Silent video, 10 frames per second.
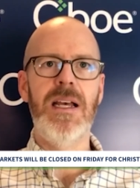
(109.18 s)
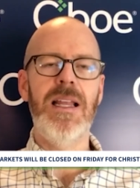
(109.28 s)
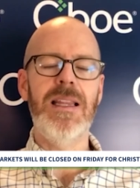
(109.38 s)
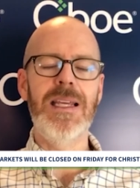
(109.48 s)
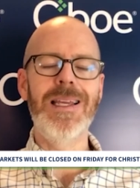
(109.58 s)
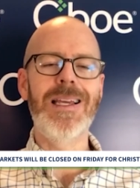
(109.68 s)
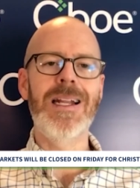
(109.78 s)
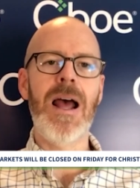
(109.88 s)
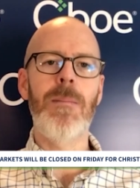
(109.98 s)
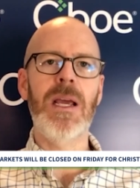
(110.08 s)
The
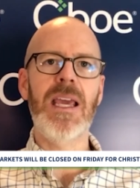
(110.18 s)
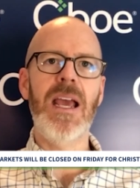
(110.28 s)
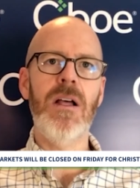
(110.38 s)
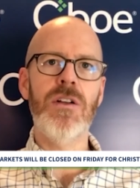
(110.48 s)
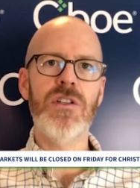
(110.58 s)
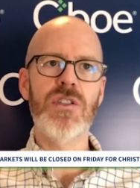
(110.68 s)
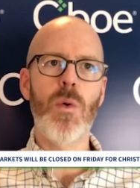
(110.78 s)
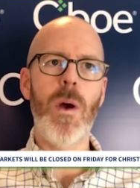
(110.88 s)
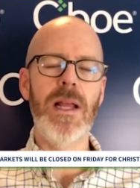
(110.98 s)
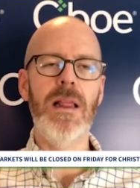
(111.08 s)
economic calendar is
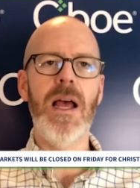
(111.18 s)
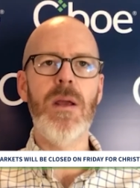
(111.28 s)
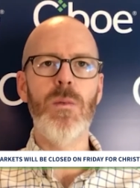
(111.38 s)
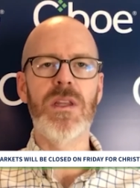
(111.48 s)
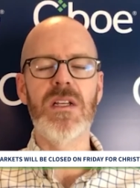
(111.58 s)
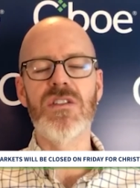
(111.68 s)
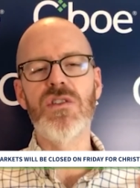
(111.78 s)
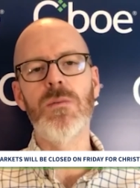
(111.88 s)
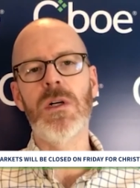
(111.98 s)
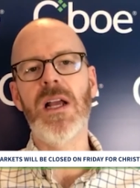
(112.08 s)
quite light with
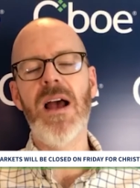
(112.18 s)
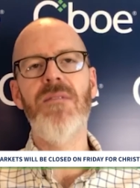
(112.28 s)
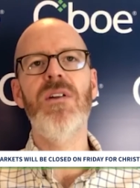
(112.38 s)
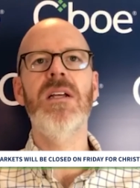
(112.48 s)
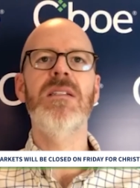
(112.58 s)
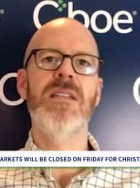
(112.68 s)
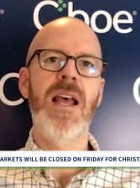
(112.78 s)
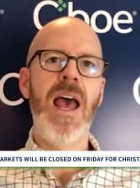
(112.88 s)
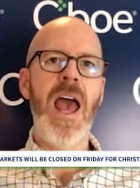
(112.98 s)
consumer confidence